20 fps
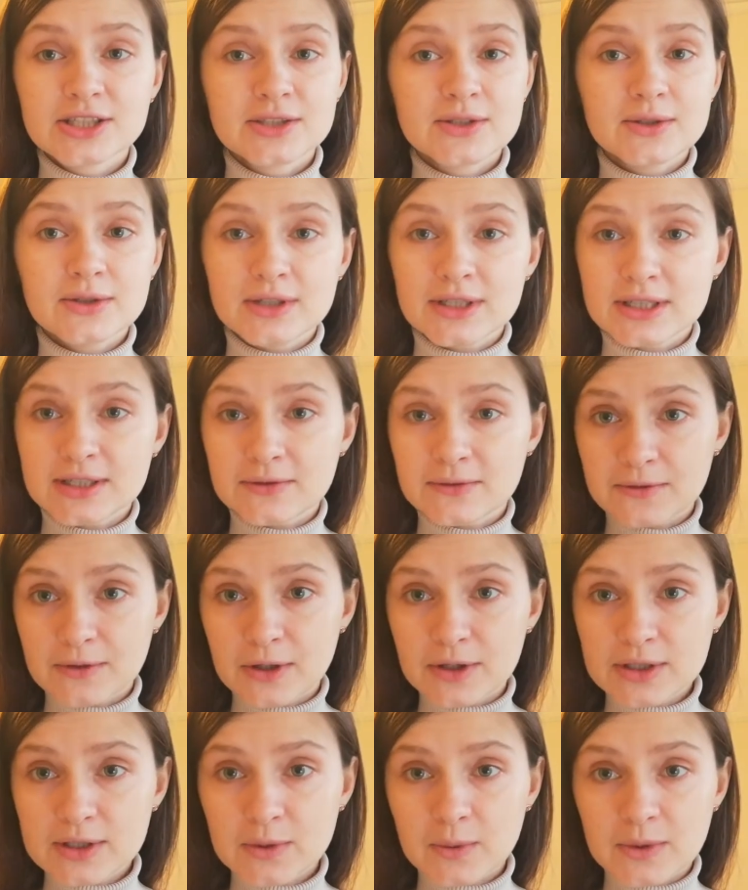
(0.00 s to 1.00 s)
during the
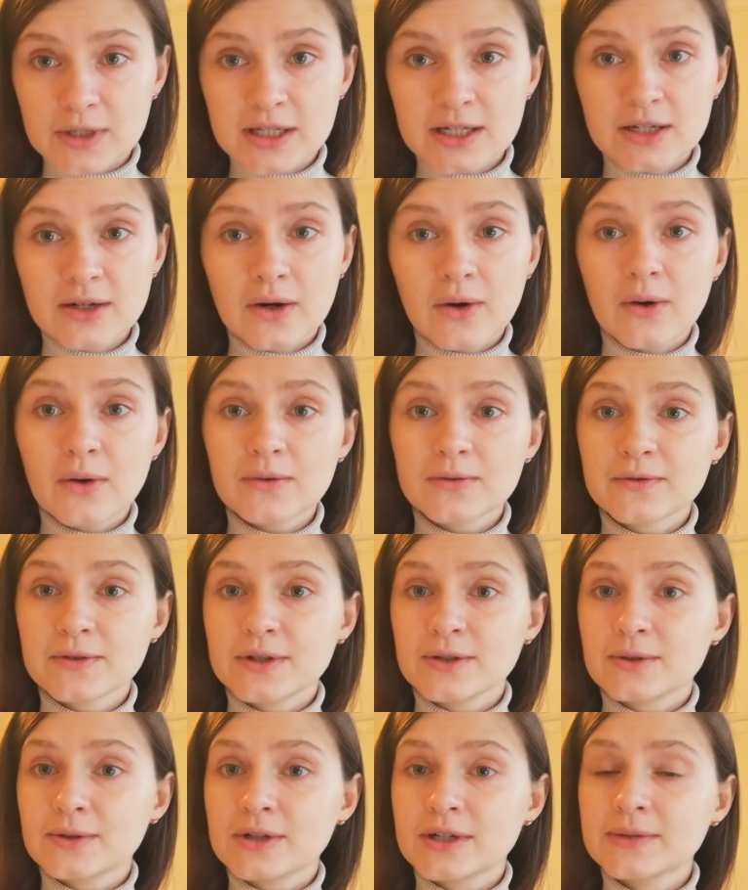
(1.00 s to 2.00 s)
first week of
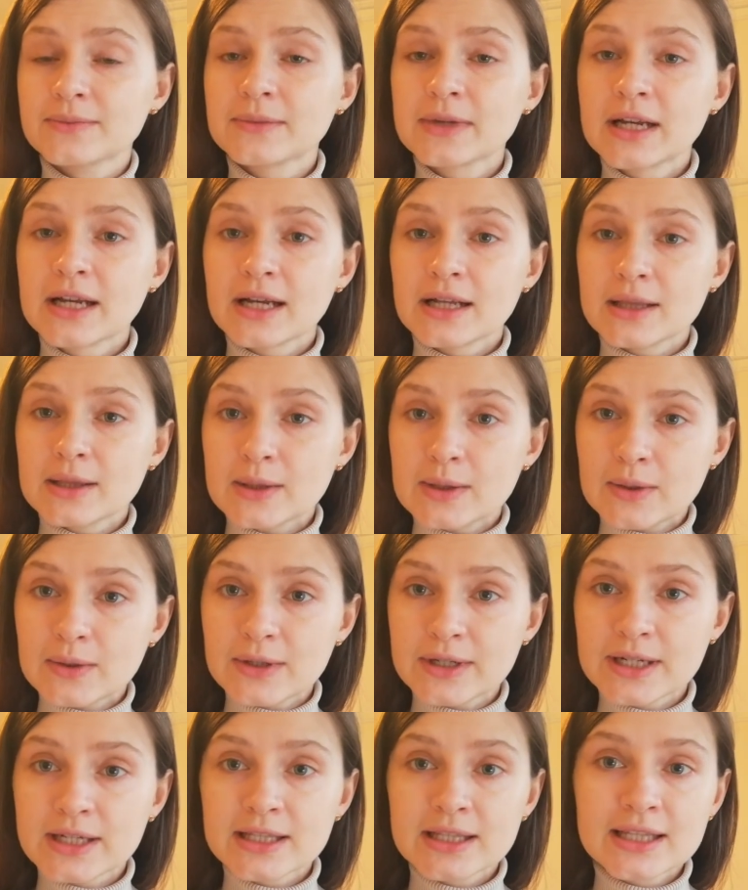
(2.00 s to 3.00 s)
your
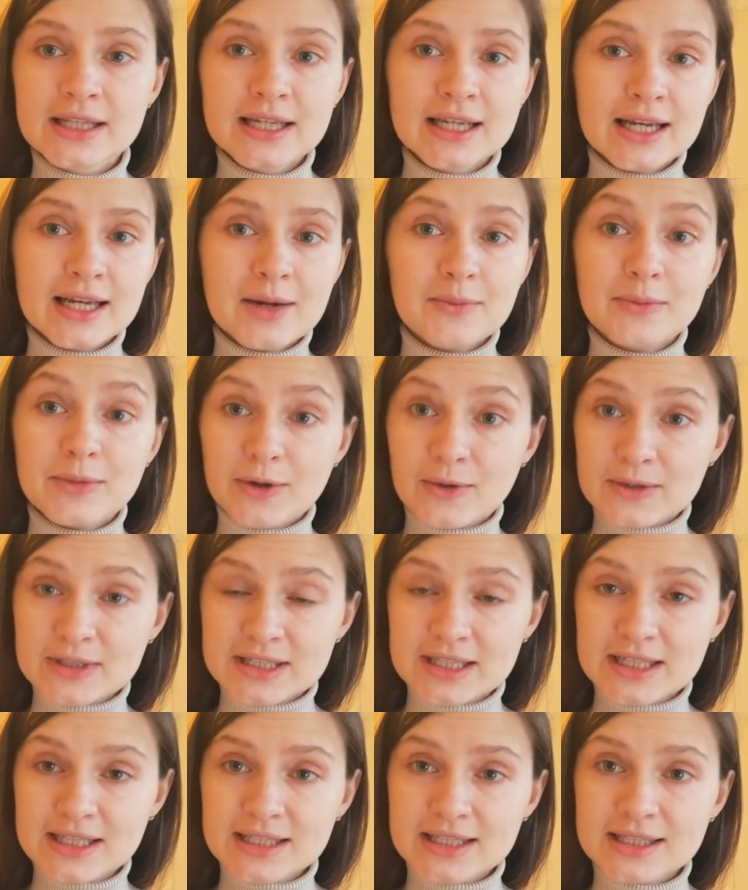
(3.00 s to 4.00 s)
learning
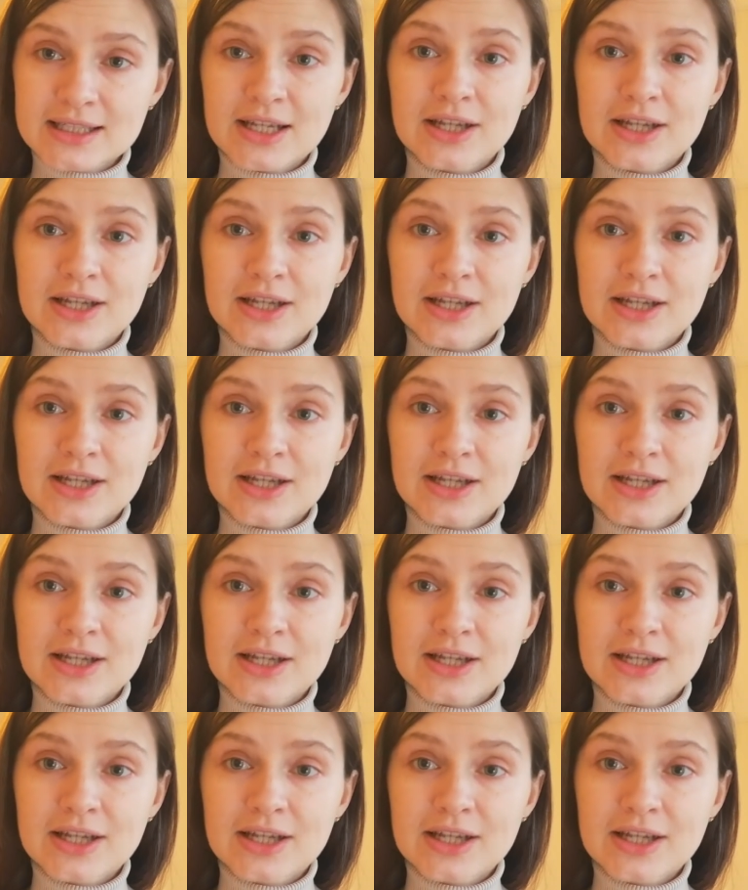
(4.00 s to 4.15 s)
process,